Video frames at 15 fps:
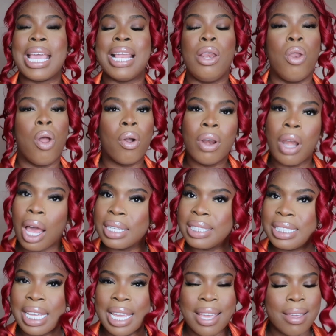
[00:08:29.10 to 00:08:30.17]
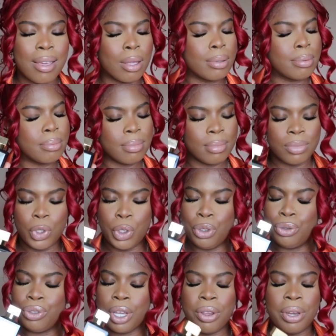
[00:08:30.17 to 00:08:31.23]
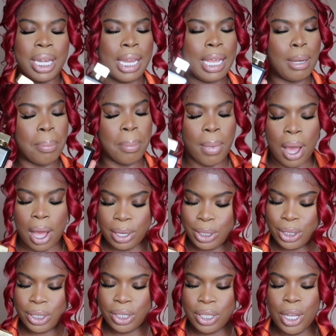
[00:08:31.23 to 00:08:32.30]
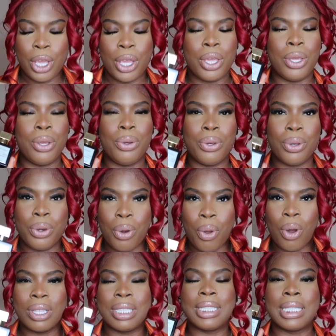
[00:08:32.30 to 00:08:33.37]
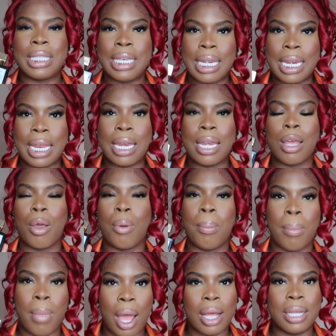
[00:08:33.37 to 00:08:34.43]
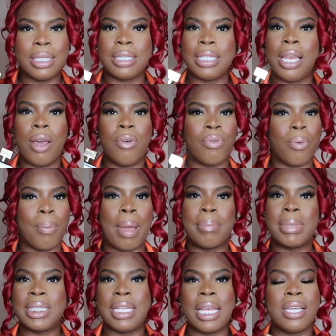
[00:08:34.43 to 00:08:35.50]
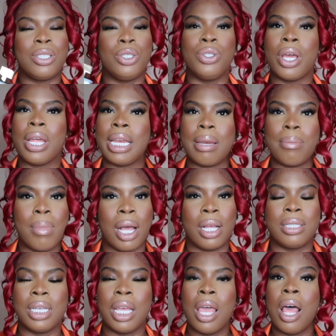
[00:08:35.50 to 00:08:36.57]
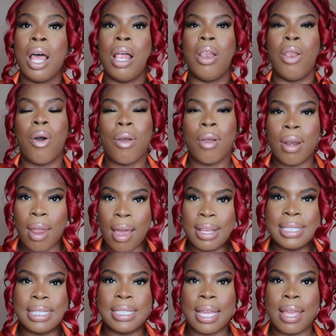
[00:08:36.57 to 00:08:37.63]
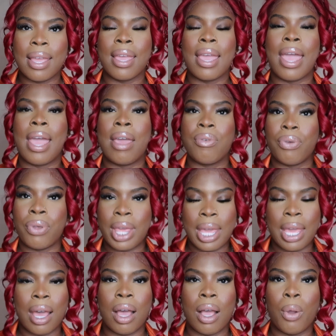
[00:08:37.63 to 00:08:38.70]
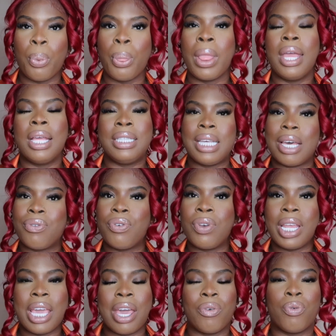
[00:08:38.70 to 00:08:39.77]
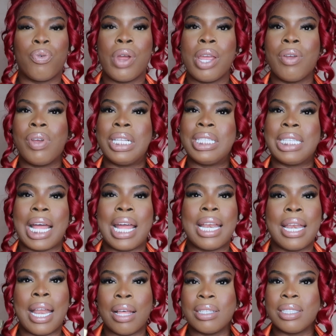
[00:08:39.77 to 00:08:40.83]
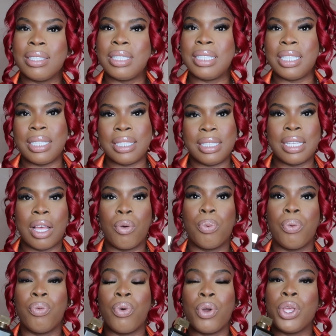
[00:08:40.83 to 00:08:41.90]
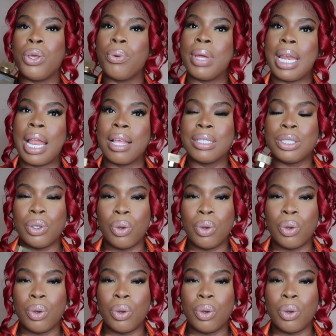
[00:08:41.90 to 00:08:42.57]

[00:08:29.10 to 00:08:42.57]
Long lasting, you don't need much. You do not need much. Learn from my mistakes. You don't need much. Long lasting, heavy hitter. Definitely a fragrance that announces itself before you announce